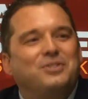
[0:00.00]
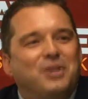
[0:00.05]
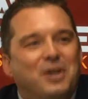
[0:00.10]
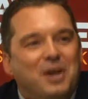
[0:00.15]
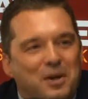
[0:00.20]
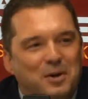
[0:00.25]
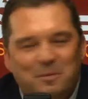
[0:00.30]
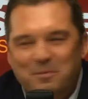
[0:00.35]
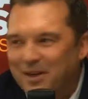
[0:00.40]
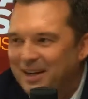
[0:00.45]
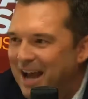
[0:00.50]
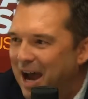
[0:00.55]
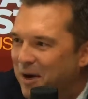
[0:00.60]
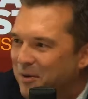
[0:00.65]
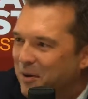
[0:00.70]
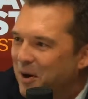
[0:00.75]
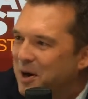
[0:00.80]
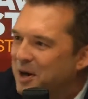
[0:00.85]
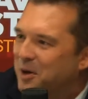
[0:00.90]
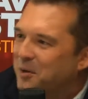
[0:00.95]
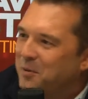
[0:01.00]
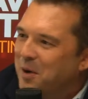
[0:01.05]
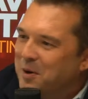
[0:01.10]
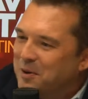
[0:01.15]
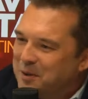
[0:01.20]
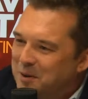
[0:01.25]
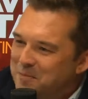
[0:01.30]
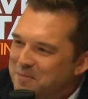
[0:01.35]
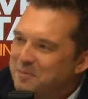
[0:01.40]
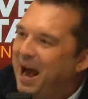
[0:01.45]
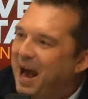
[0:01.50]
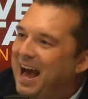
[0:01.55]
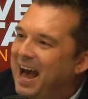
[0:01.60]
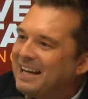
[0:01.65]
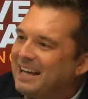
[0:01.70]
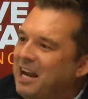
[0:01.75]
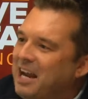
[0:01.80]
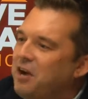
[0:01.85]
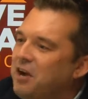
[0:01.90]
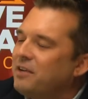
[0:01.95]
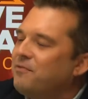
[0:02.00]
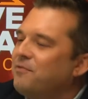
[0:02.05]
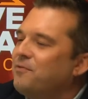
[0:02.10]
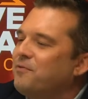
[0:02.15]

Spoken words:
Gentlemen, how are you? Welcome back, Gary.